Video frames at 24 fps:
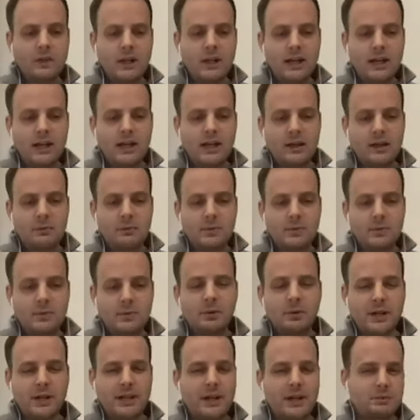Um, but
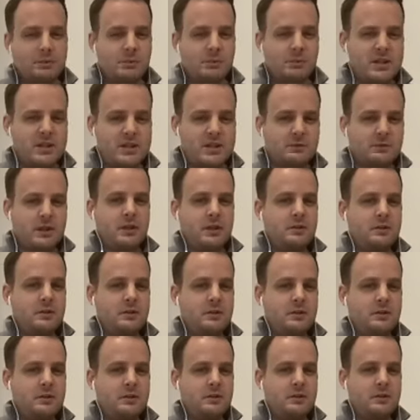you don't want to compromise everything you've
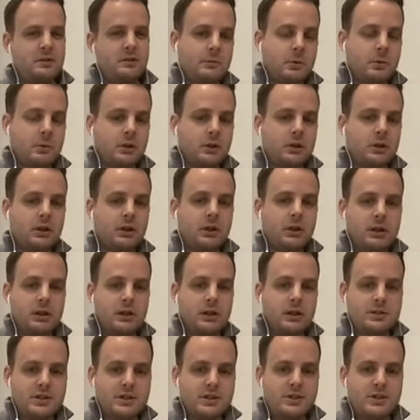been working for
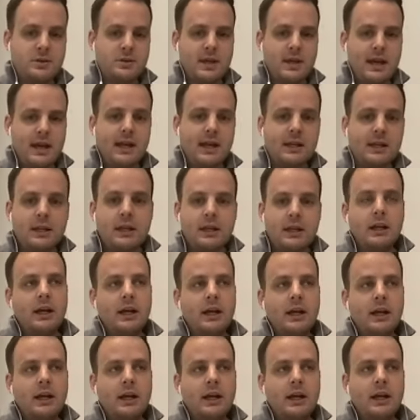to do that.
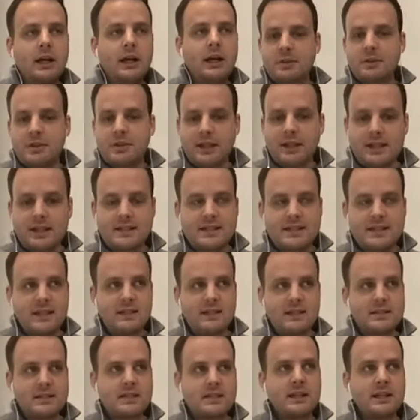Uh, the other thing I'd say
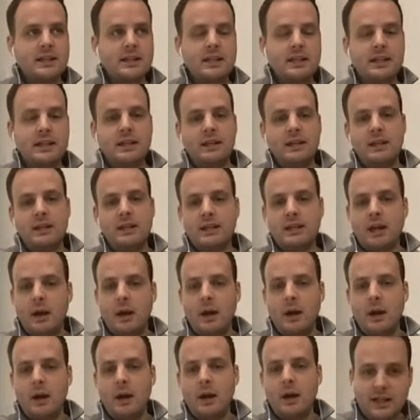is like a
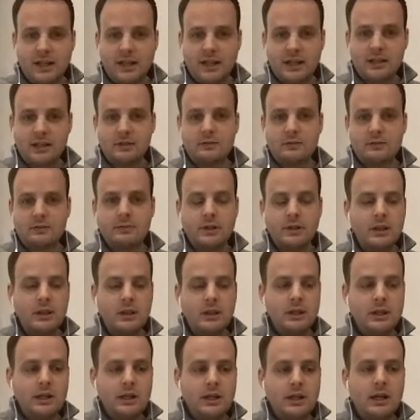company and kind of
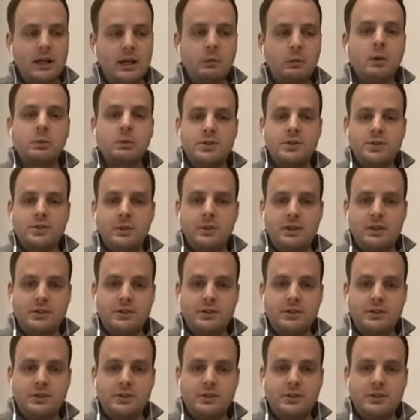uh, what we're doing
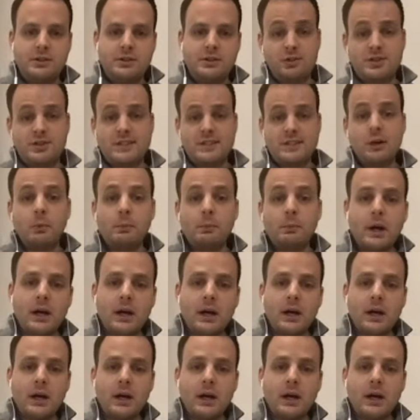has changed so
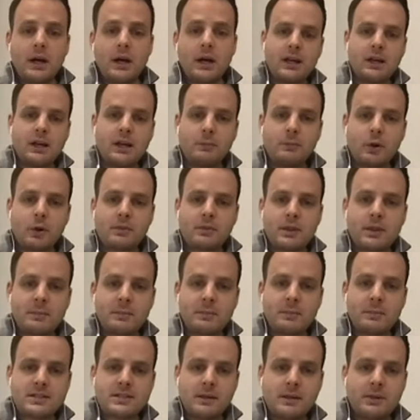much um, over the
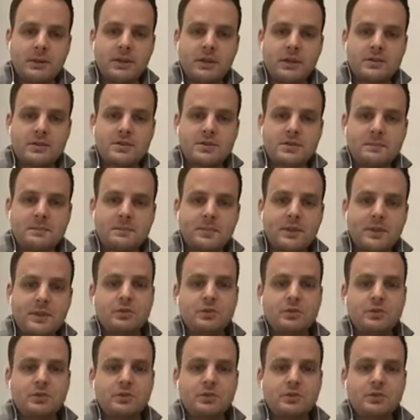past couple years.